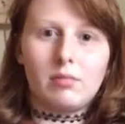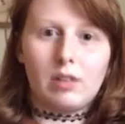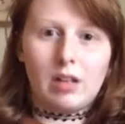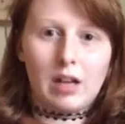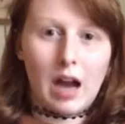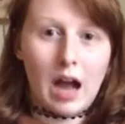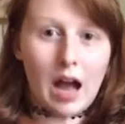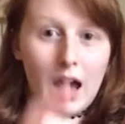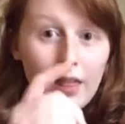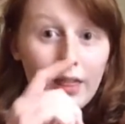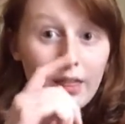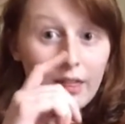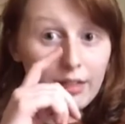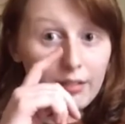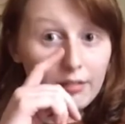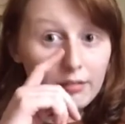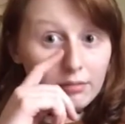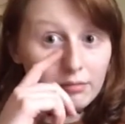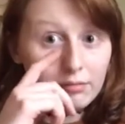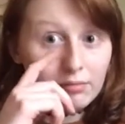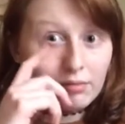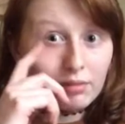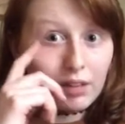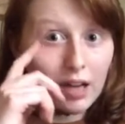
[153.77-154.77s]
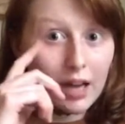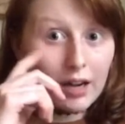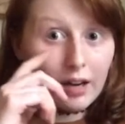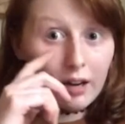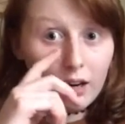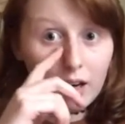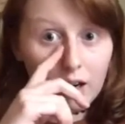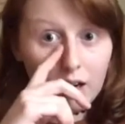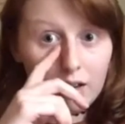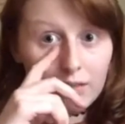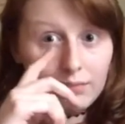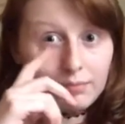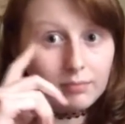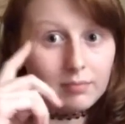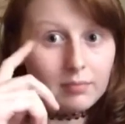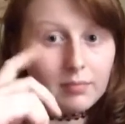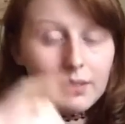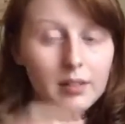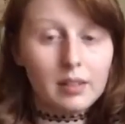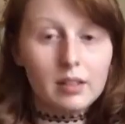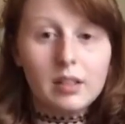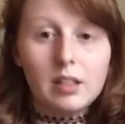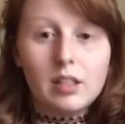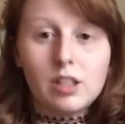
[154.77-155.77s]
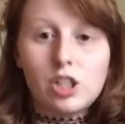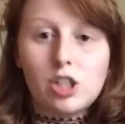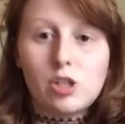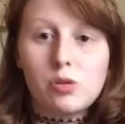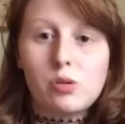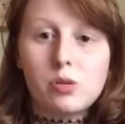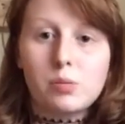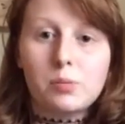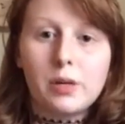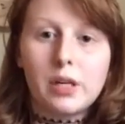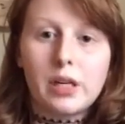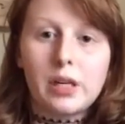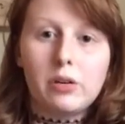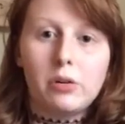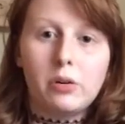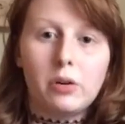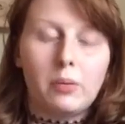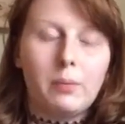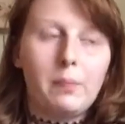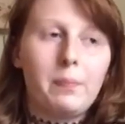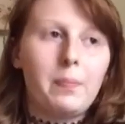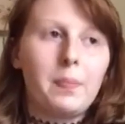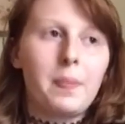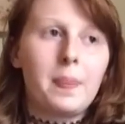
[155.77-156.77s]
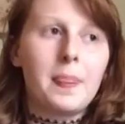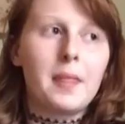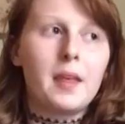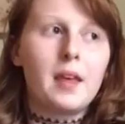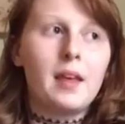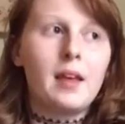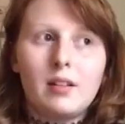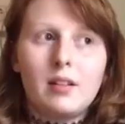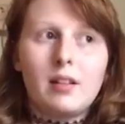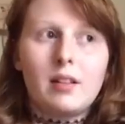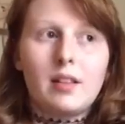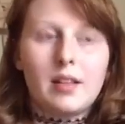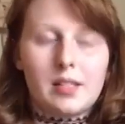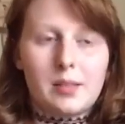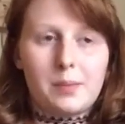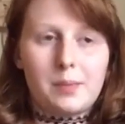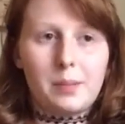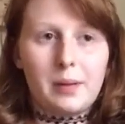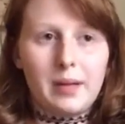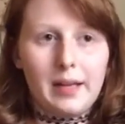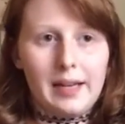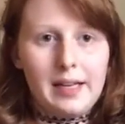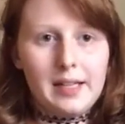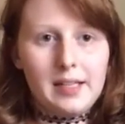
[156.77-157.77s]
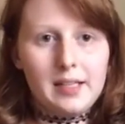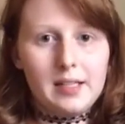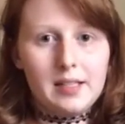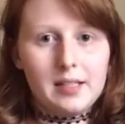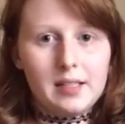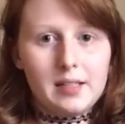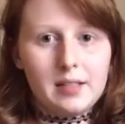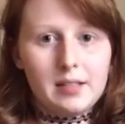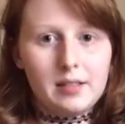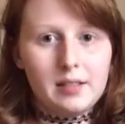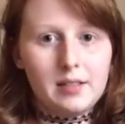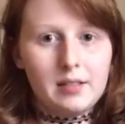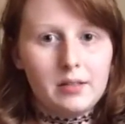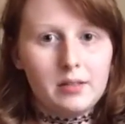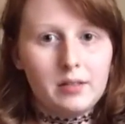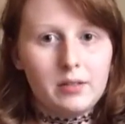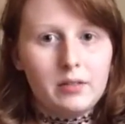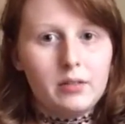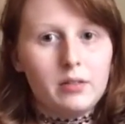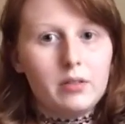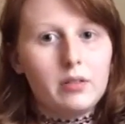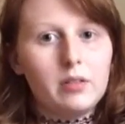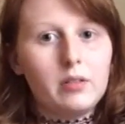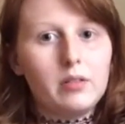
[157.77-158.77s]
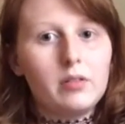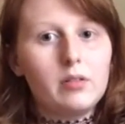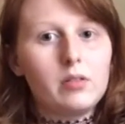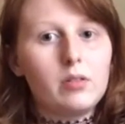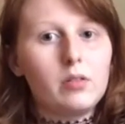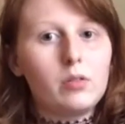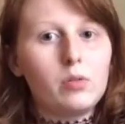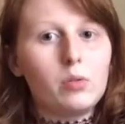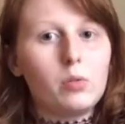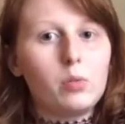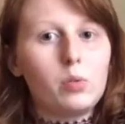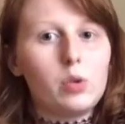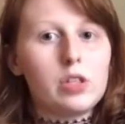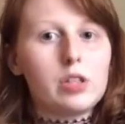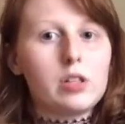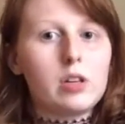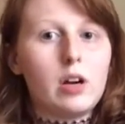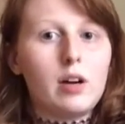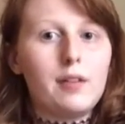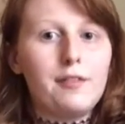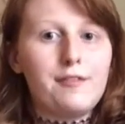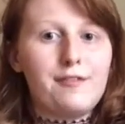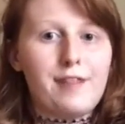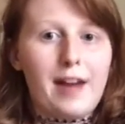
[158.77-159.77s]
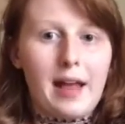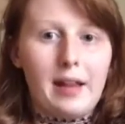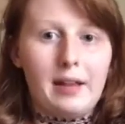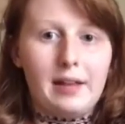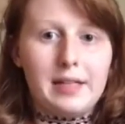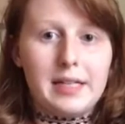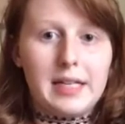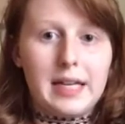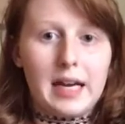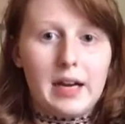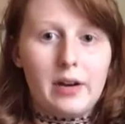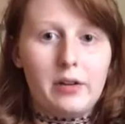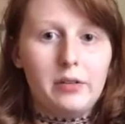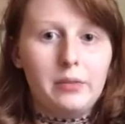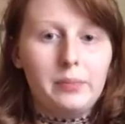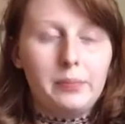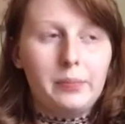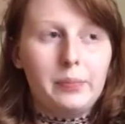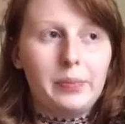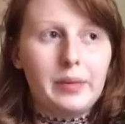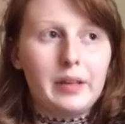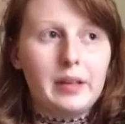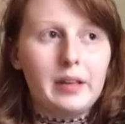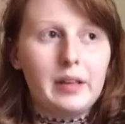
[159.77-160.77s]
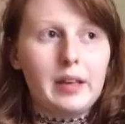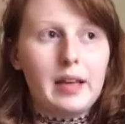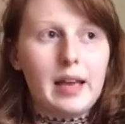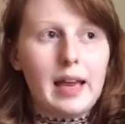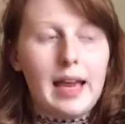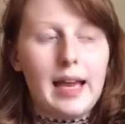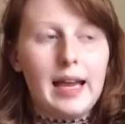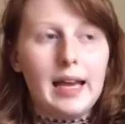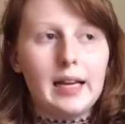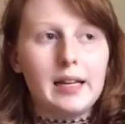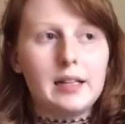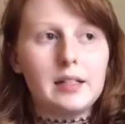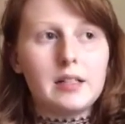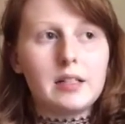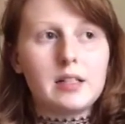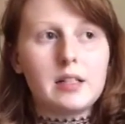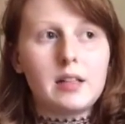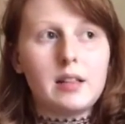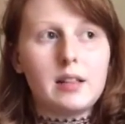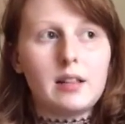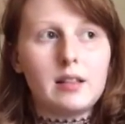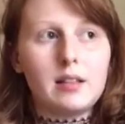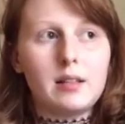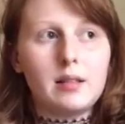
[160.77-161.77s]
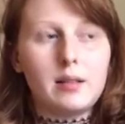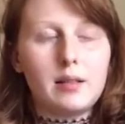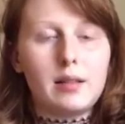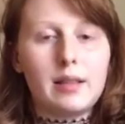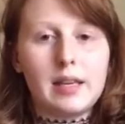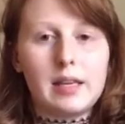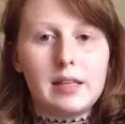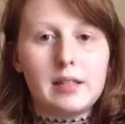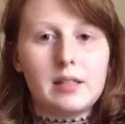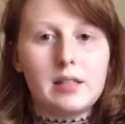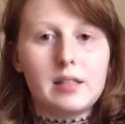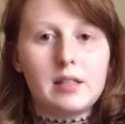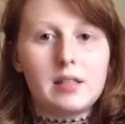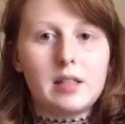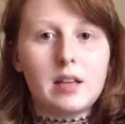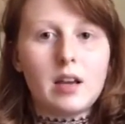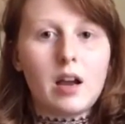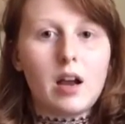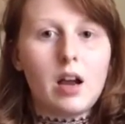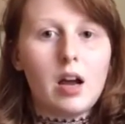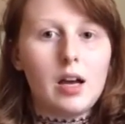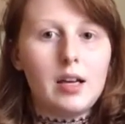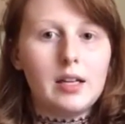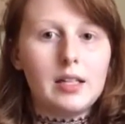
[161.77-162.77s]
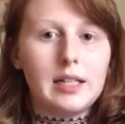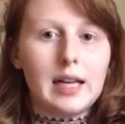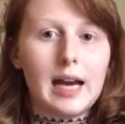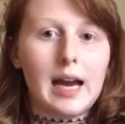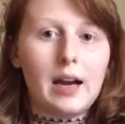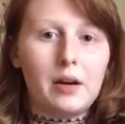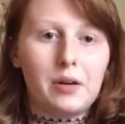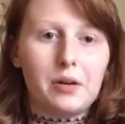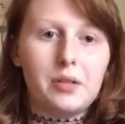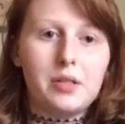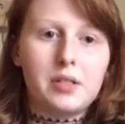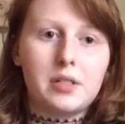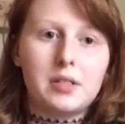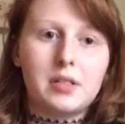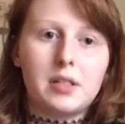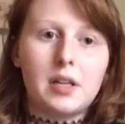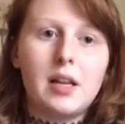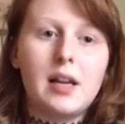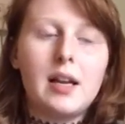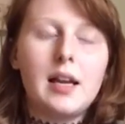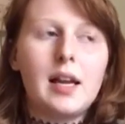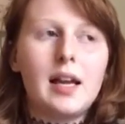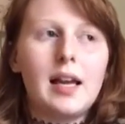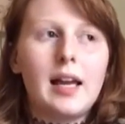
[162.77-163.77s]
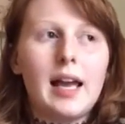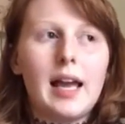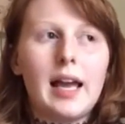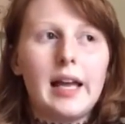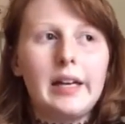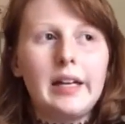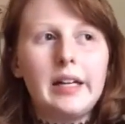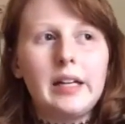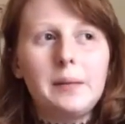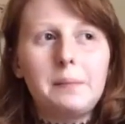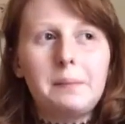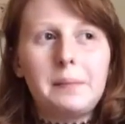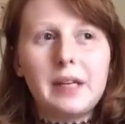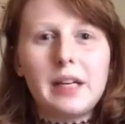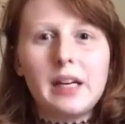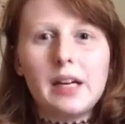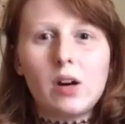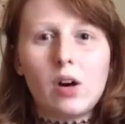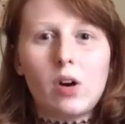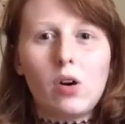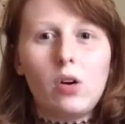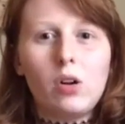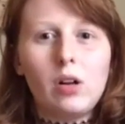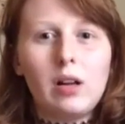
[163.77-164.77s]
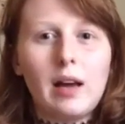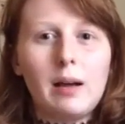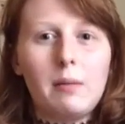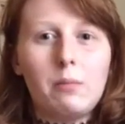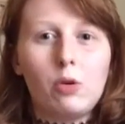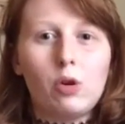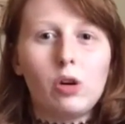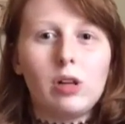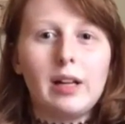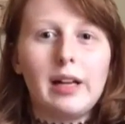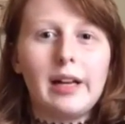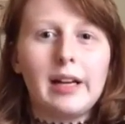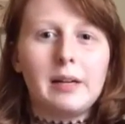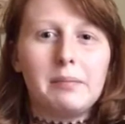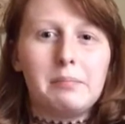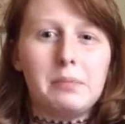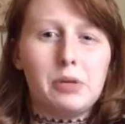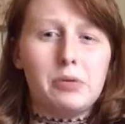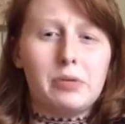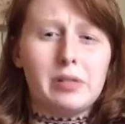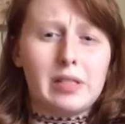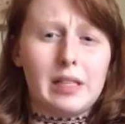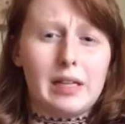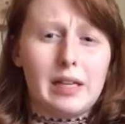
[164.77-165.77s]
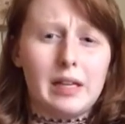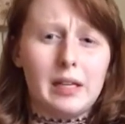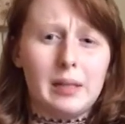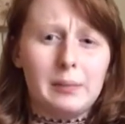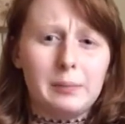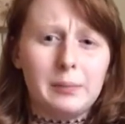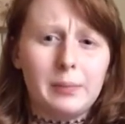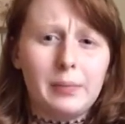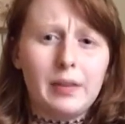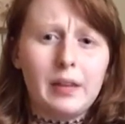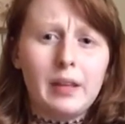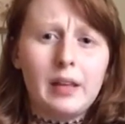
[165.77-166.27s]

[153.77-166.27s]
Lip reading: goth kind of girl. She was pretty cool. This place was called Valentine, and this haunted house ended up being a whole lot more like a museum,